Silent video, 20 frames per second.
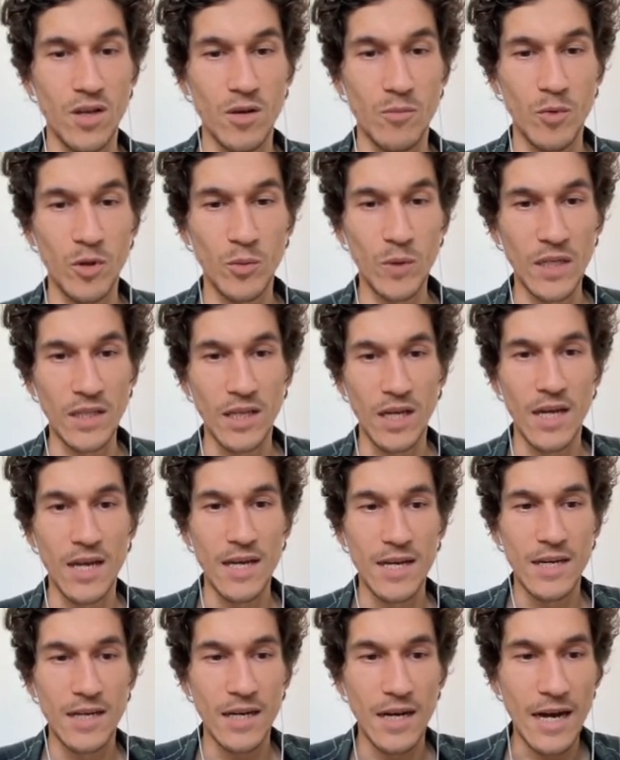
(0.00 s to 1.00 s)
Wait.
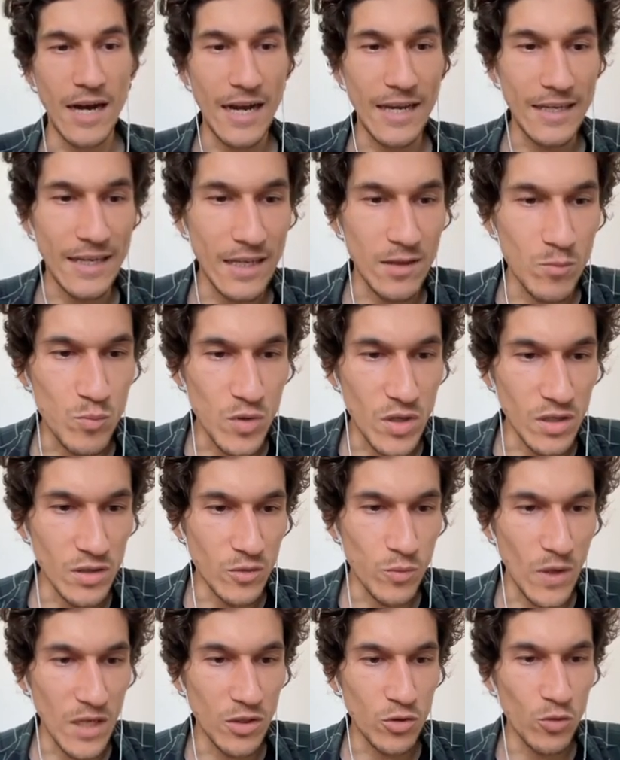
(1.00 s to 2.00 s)
I can build
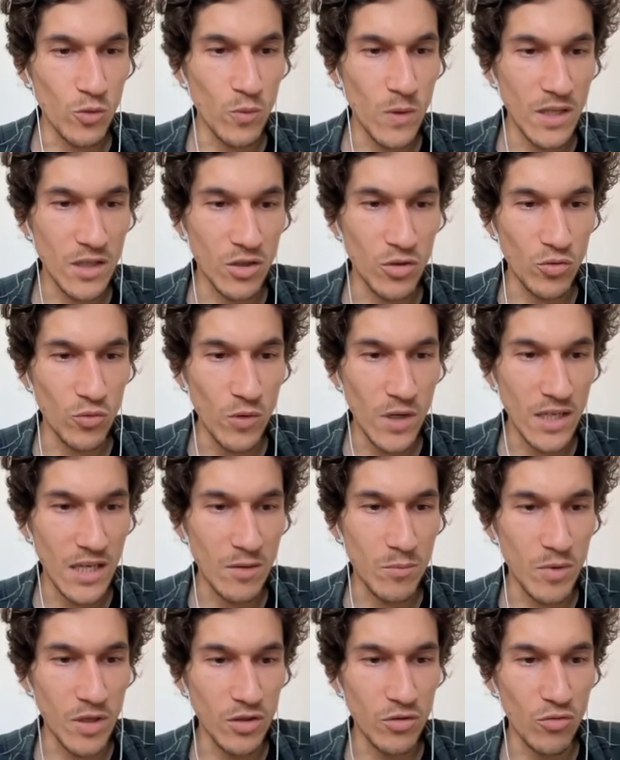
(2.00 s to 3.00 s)
1, 2, 1, 2. I
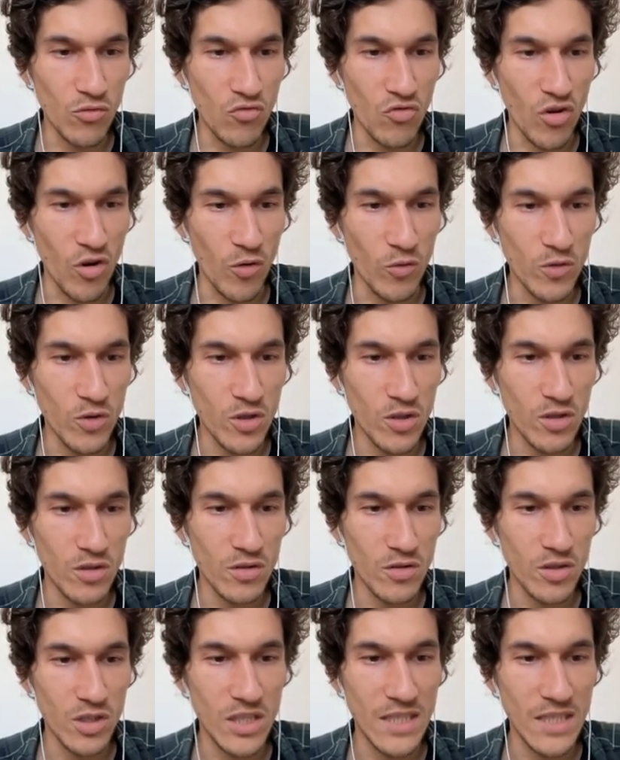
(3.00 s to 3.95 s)
can build 2 roads.